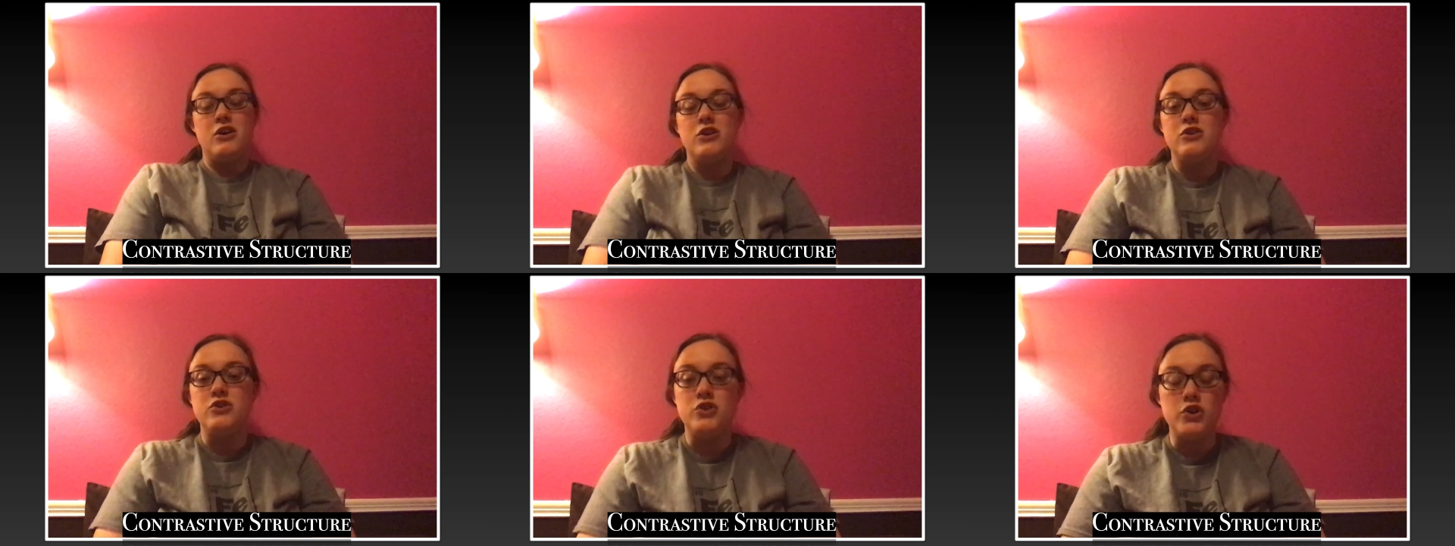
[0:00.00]

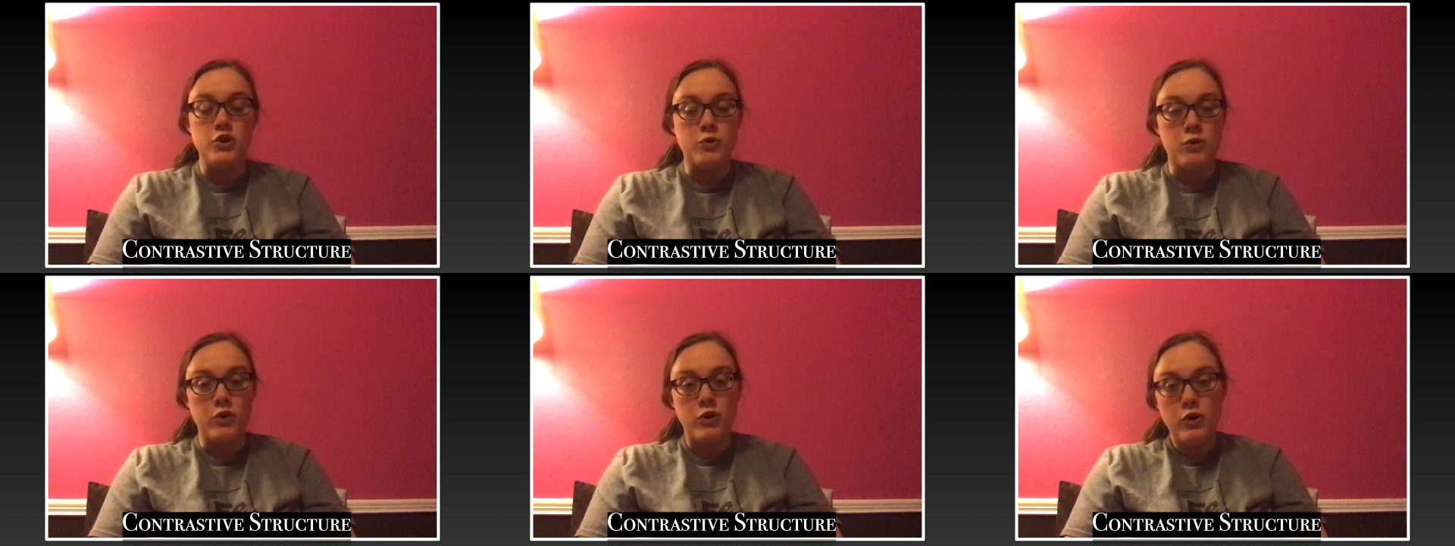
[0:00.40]
new
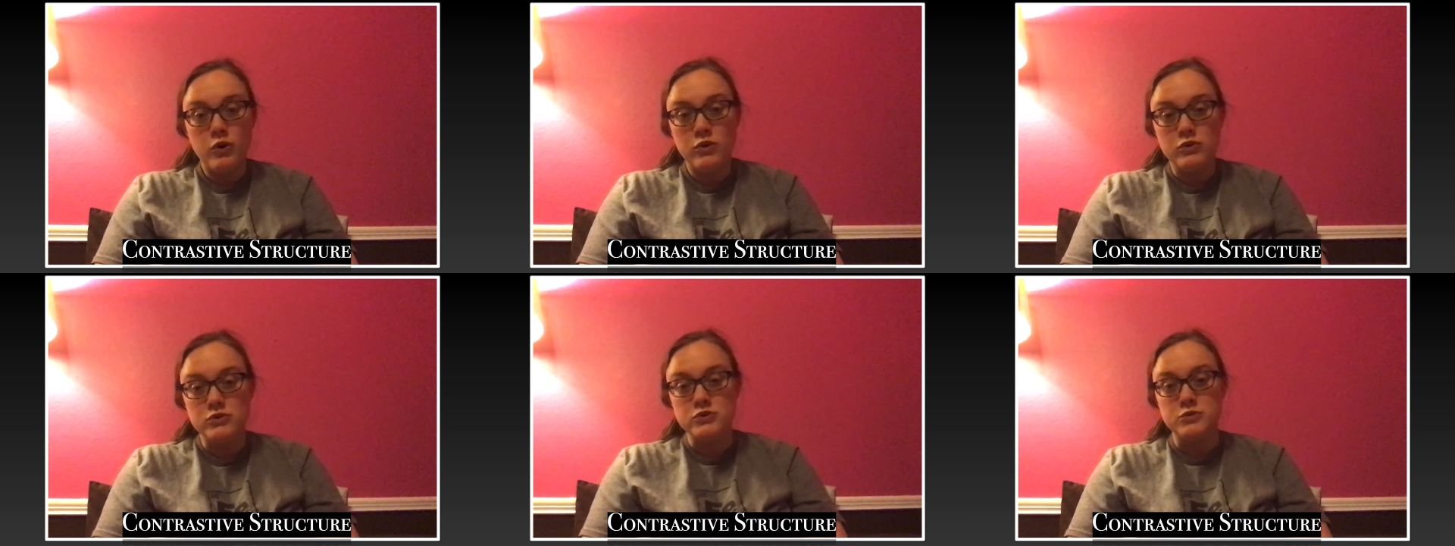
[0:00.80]
or
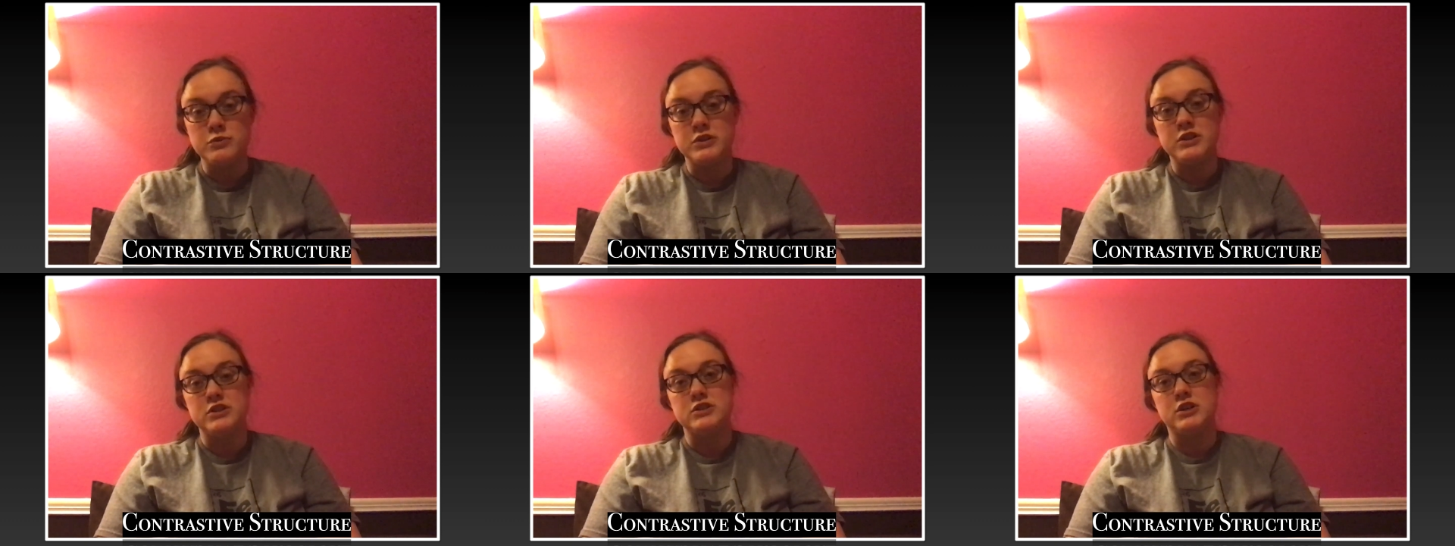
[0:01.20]
old when
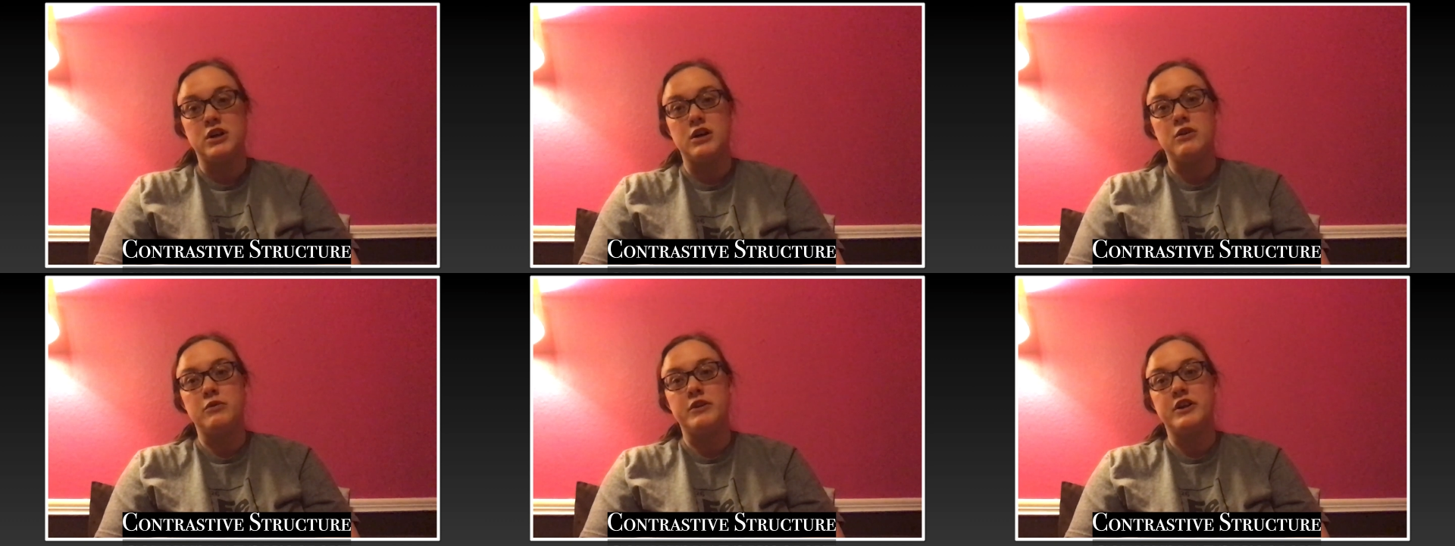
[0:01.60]
you're
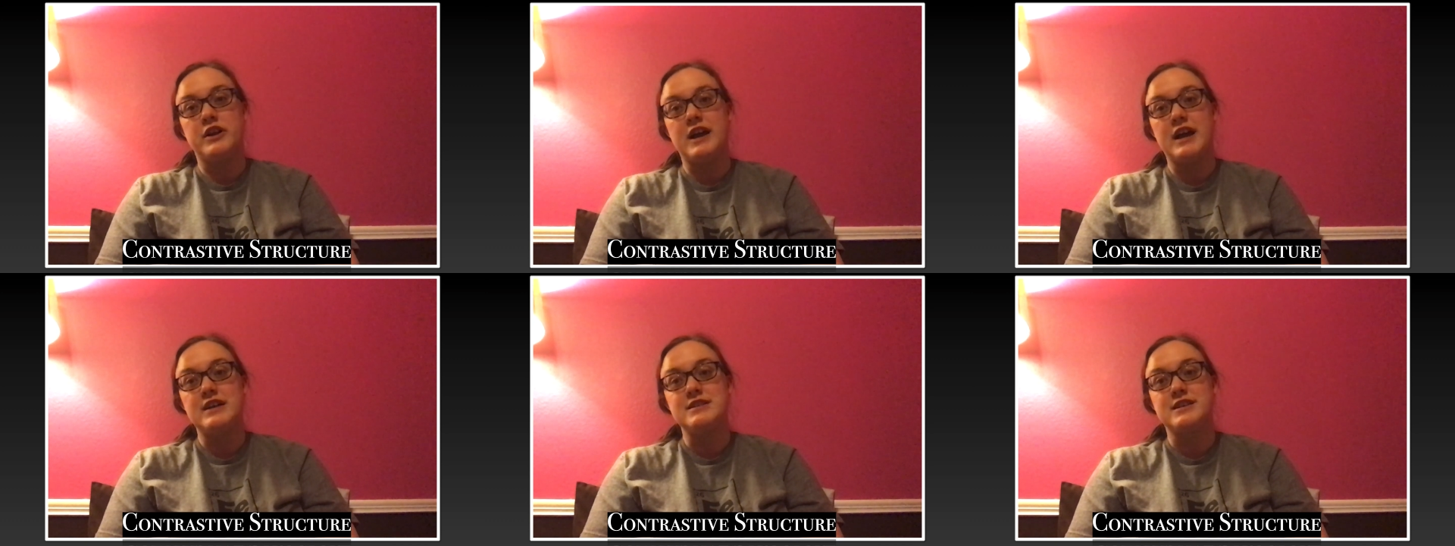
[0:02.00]

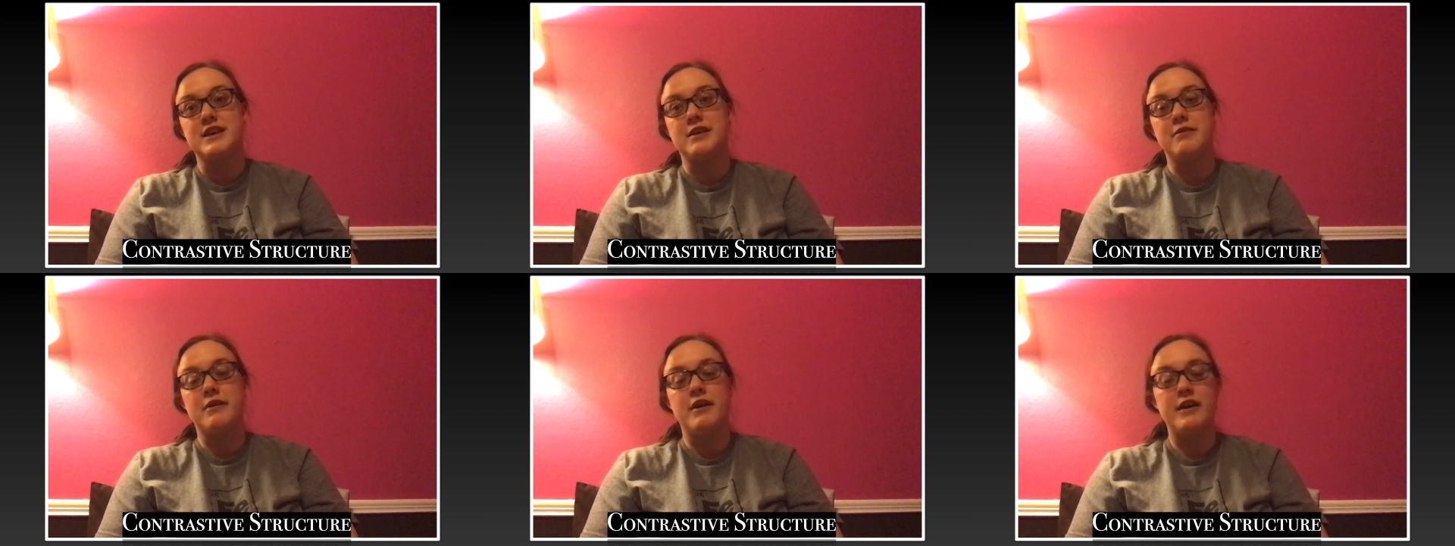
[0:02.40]
asking
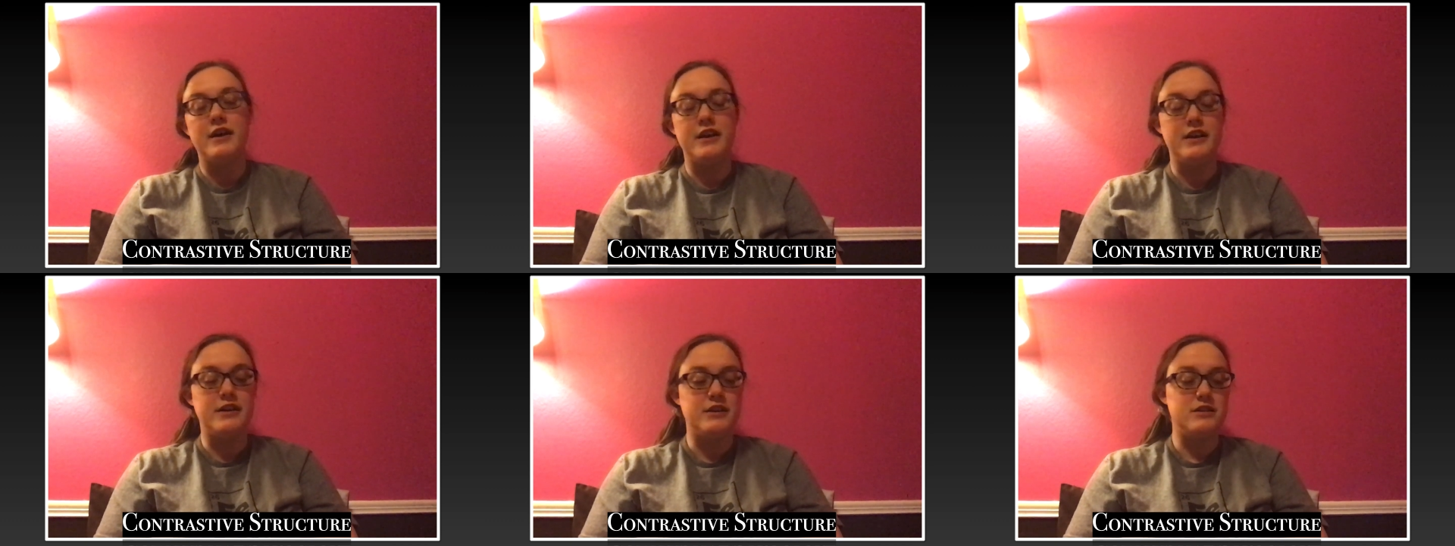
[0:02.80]
about
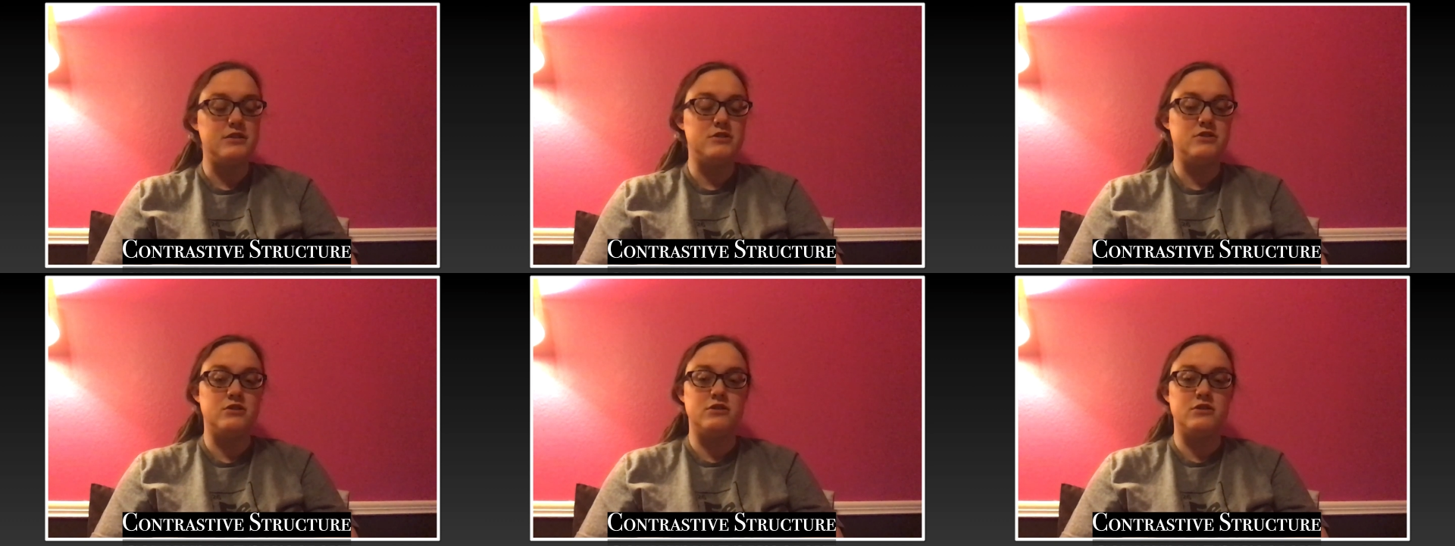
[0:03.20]
age,